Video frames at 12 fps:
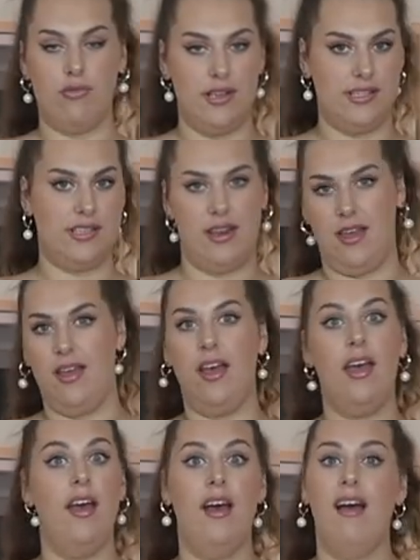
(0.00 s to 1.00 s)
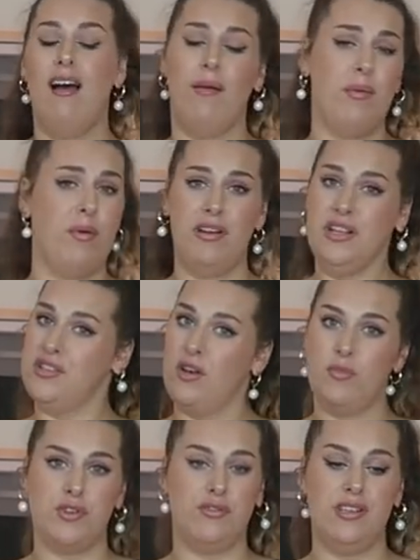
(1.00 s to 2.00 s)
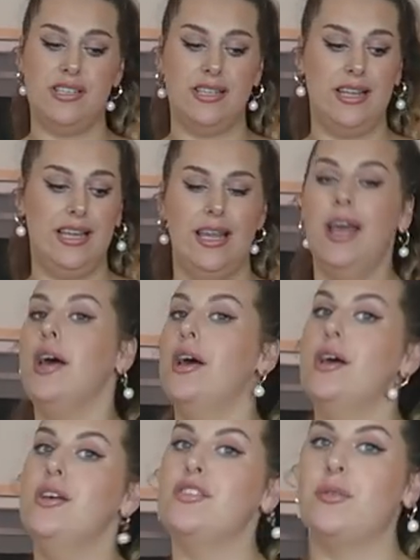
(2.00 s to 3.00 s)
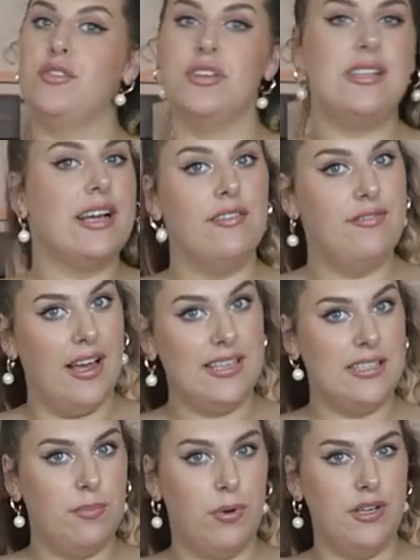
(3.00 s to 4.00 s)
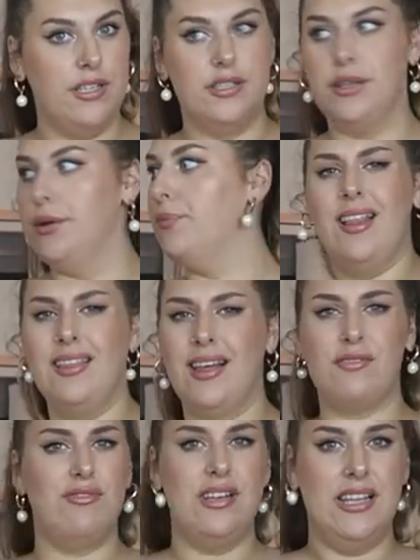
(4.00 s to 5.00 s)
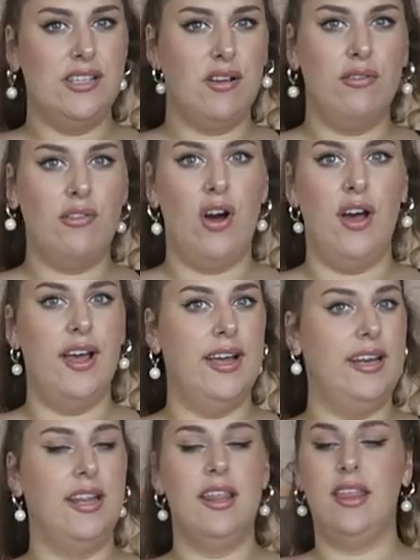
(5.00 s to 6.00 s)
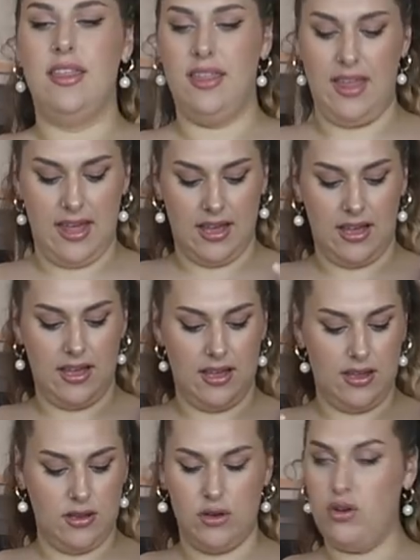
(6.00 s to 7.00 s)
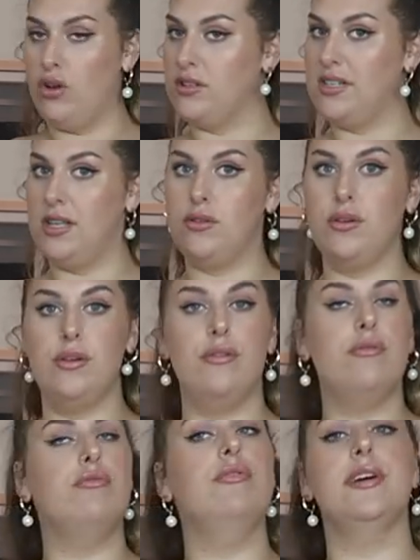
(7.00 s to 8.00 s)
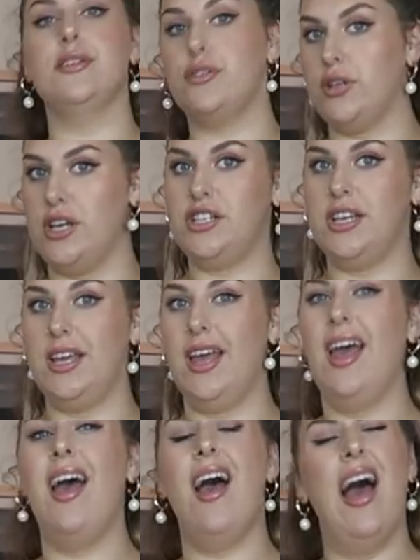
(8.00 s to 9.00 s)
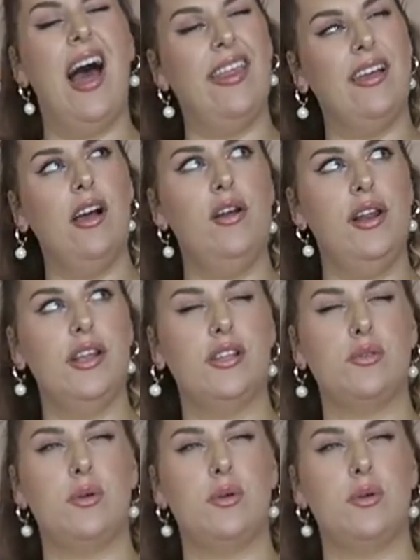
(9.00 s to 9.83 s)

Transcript: rinsing it. I've been wearing it so much recently. So it's just like a vest bodysuit, like really soft cotton, thick, not see-through, real stretchy. I think I got it in a